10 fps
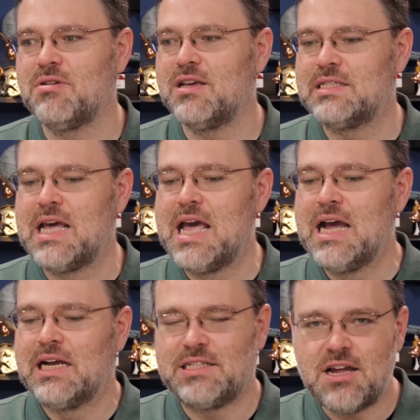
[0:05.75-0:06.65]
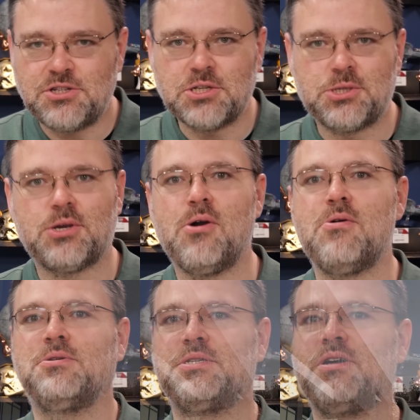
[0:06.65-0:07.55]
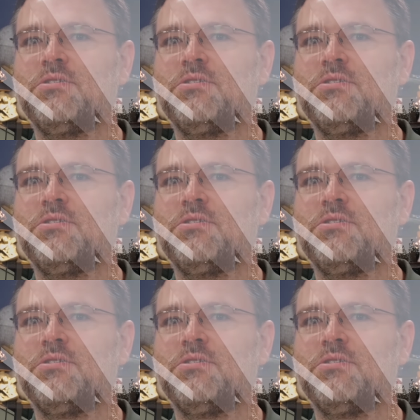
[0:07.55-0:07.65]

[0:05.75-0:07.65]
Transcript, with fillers: because it's not just the cores, it's